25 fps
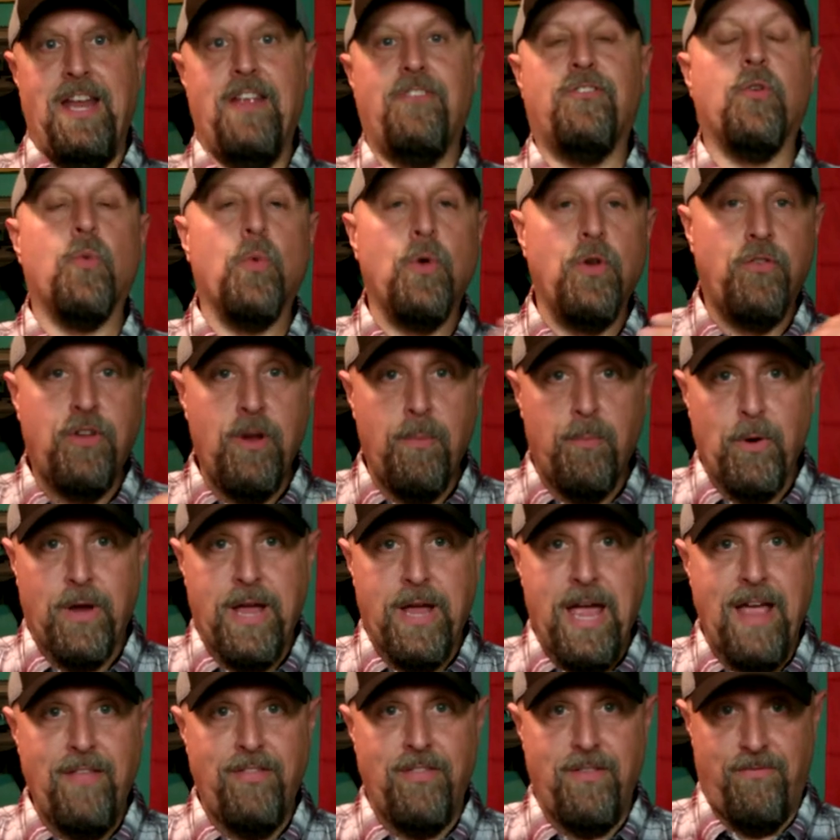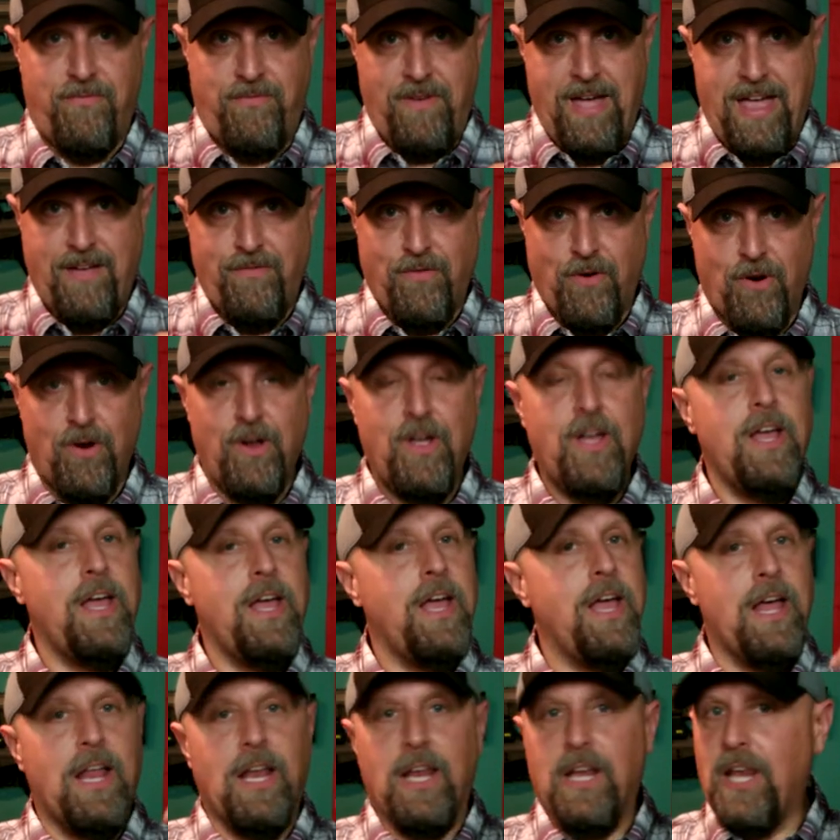as to reciprocate the favor,
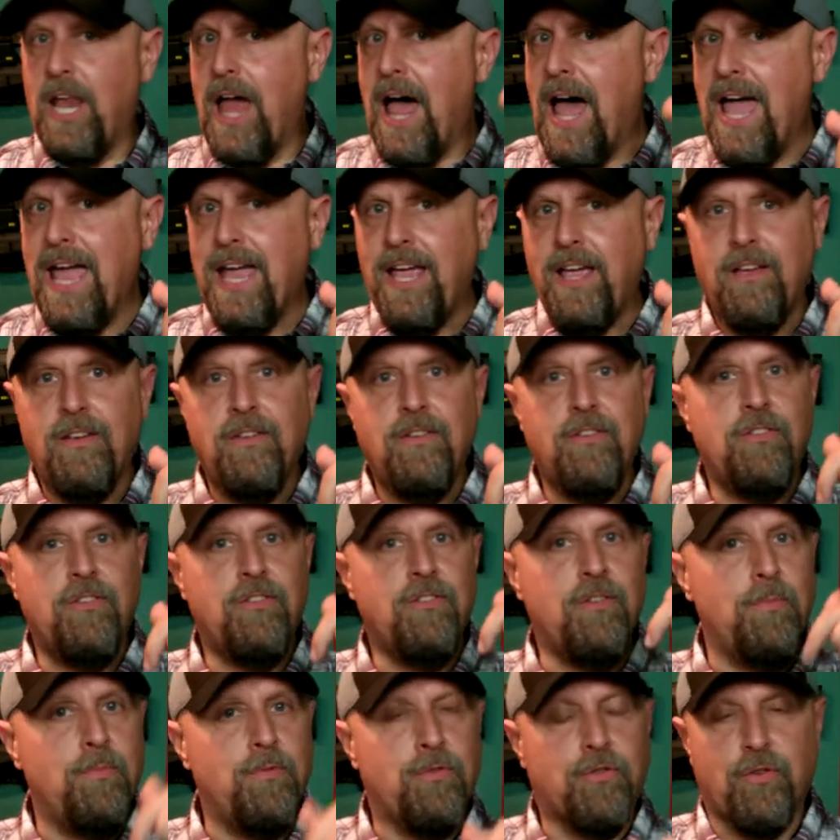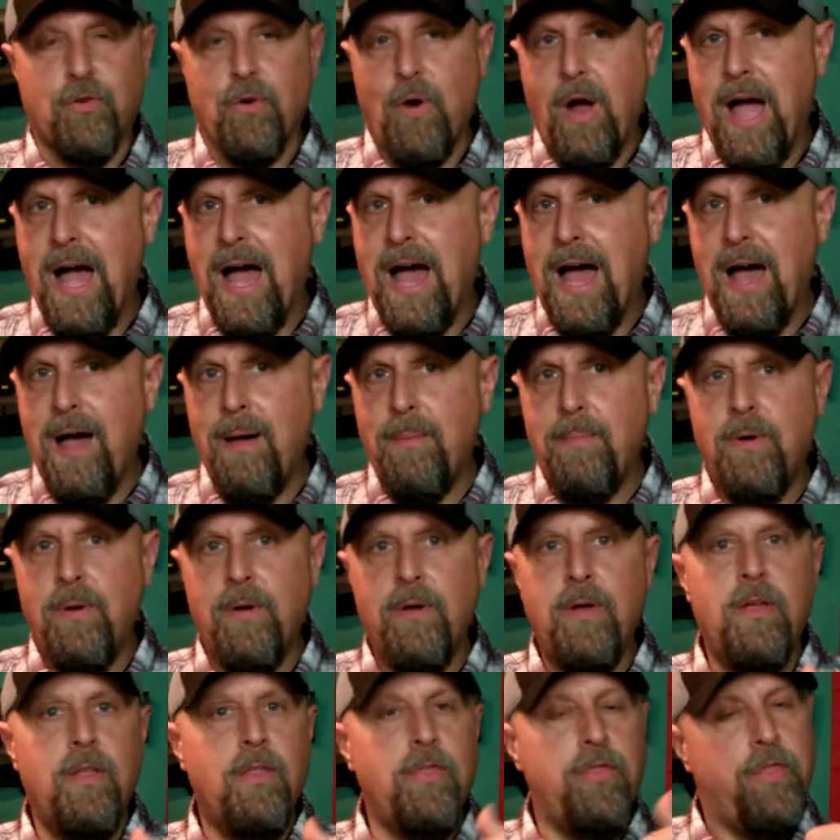like, subscribe,
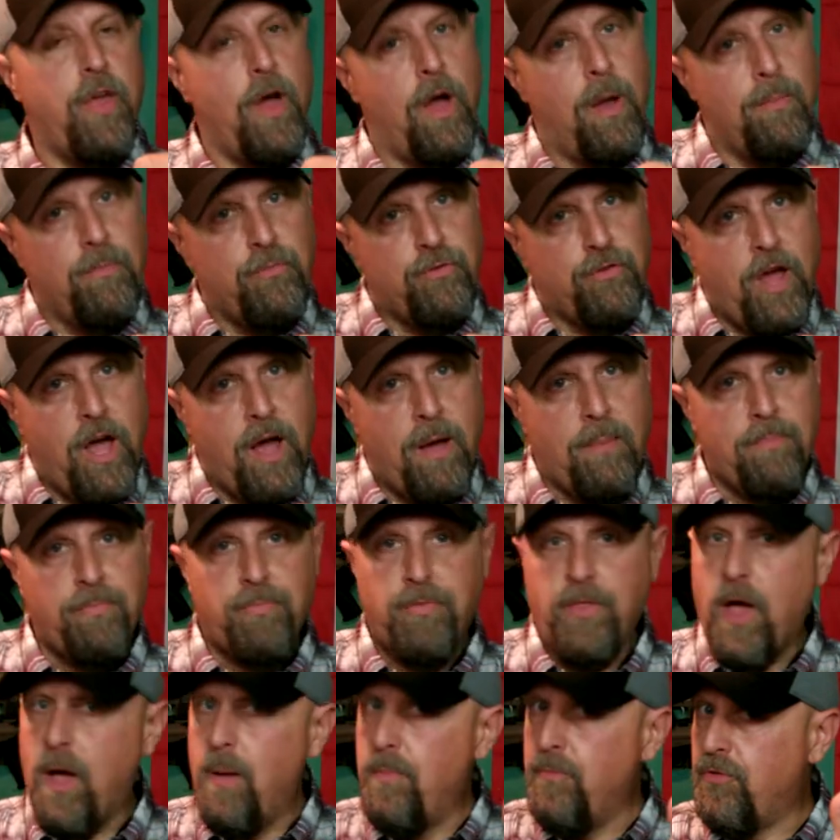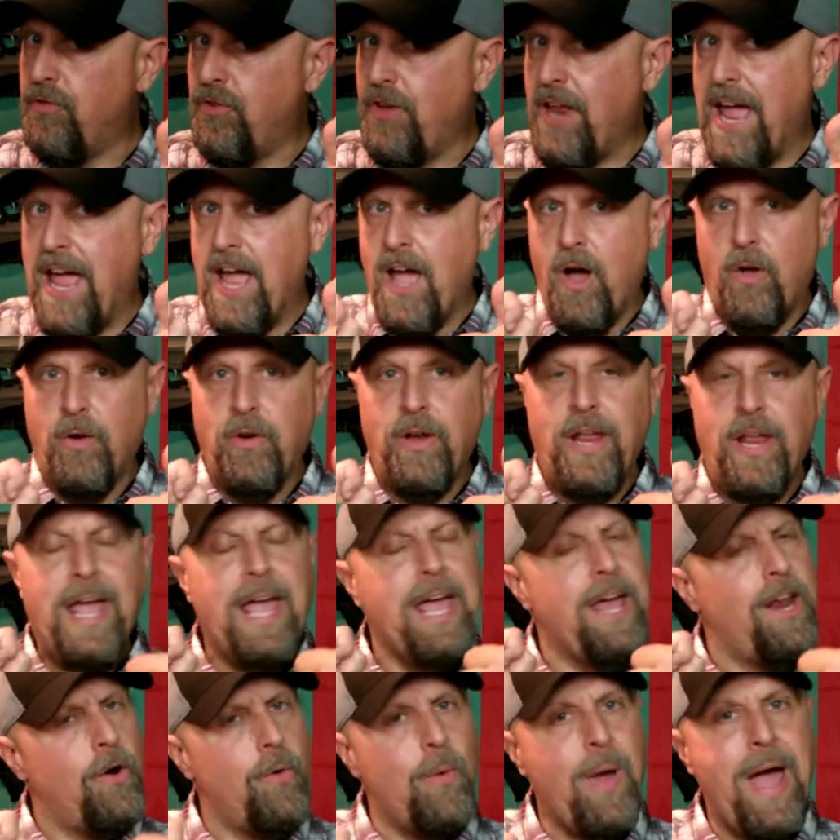thumbs up, thumbs down,
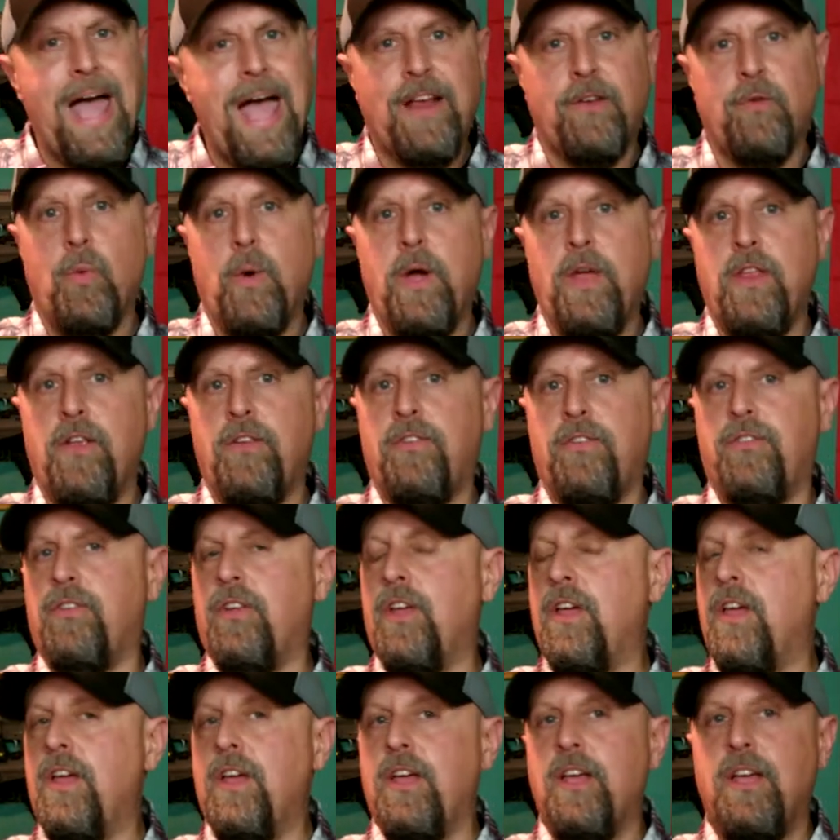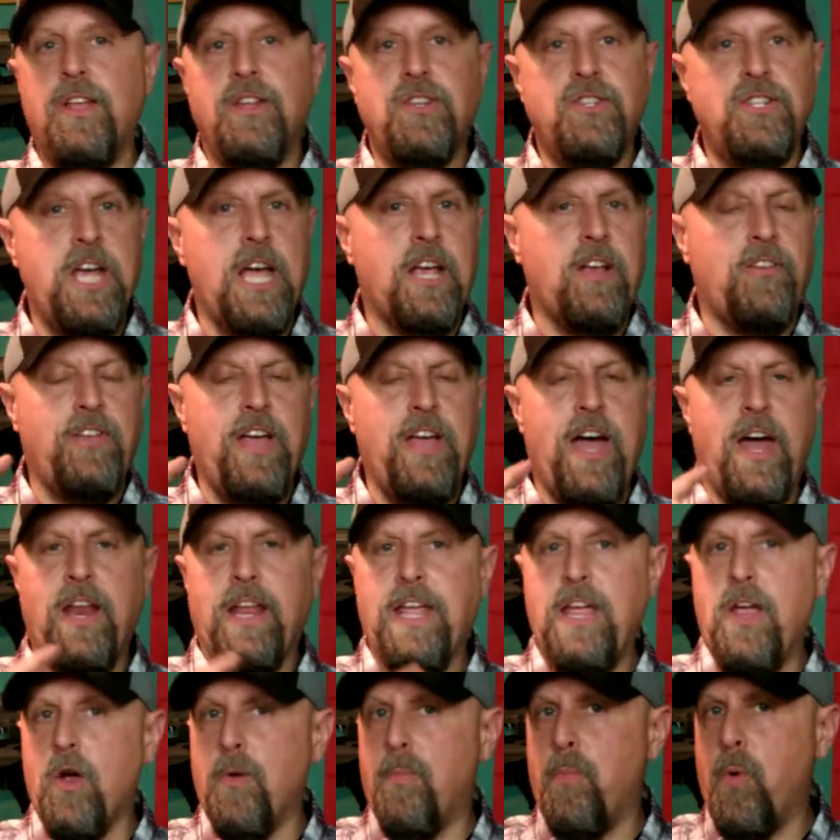interact with us. Check us out
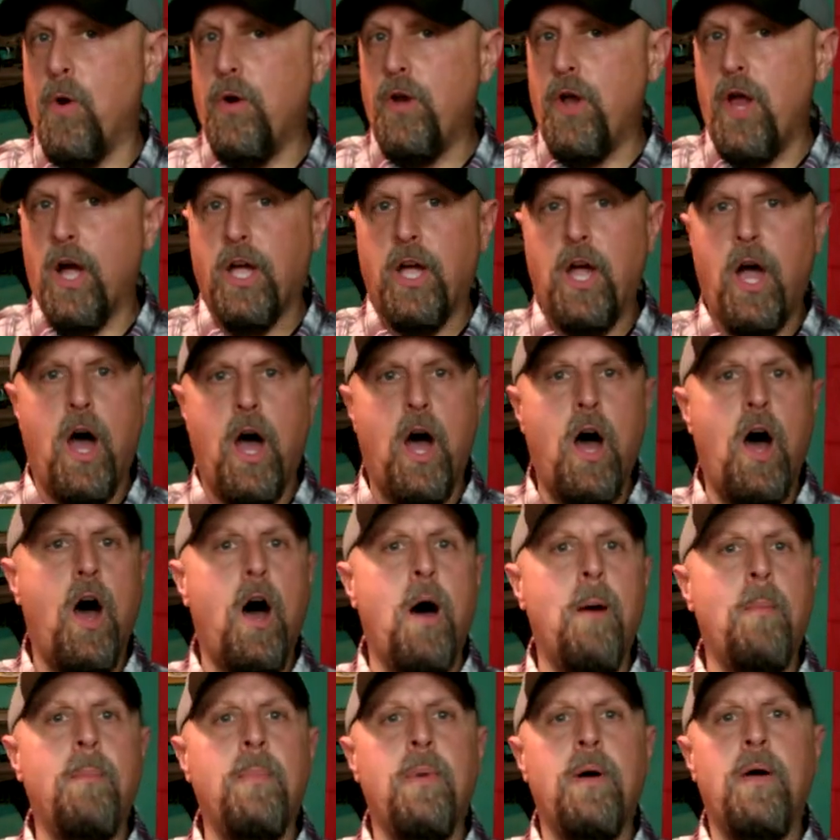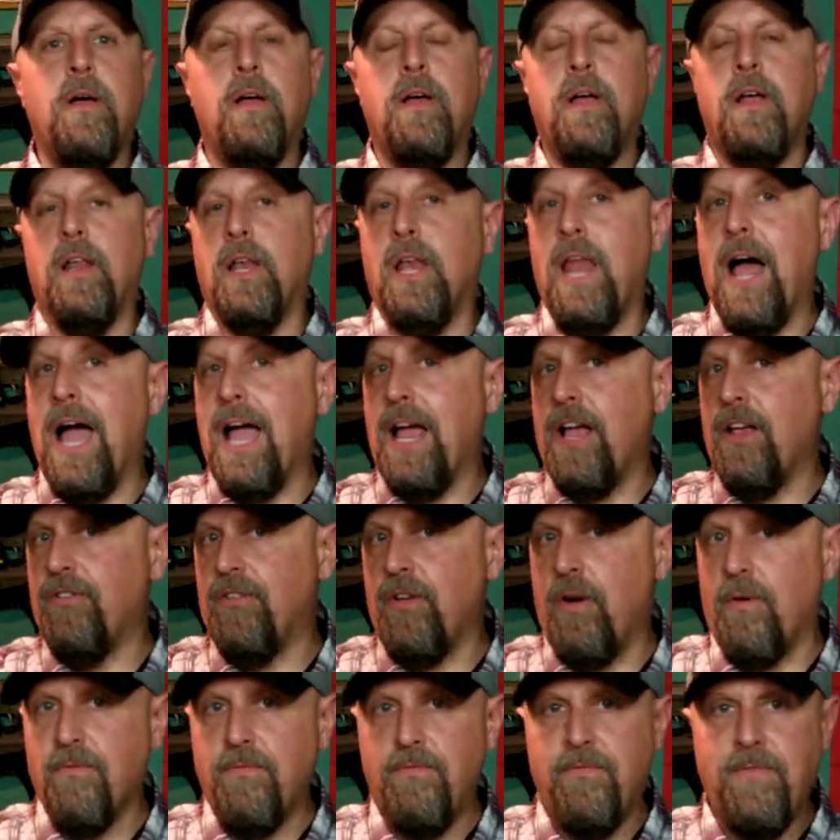at gearreport.com, like us
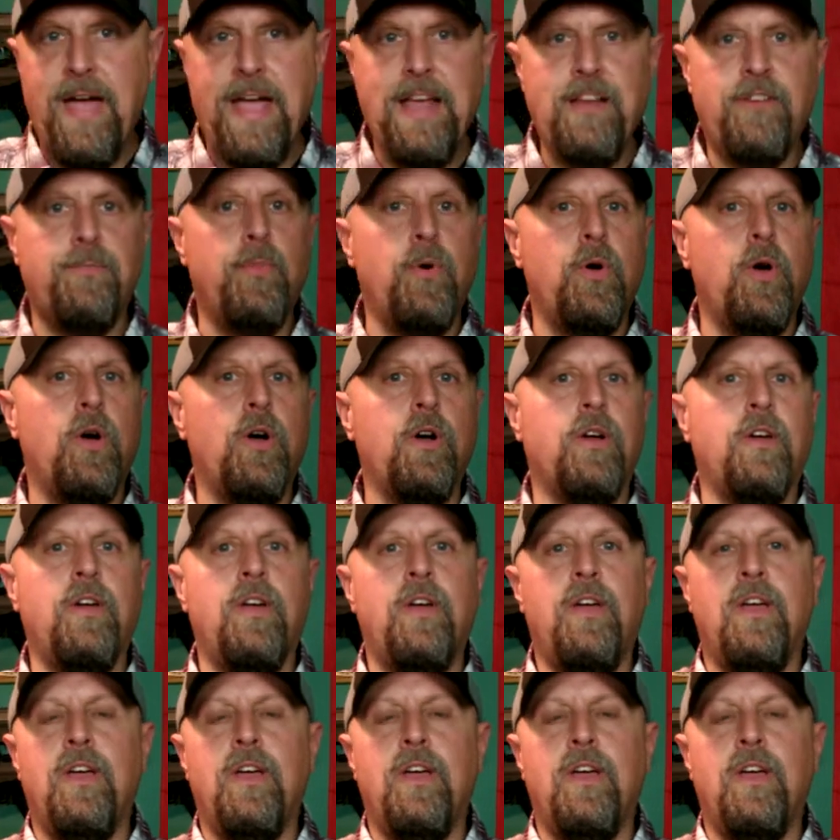on Facebook,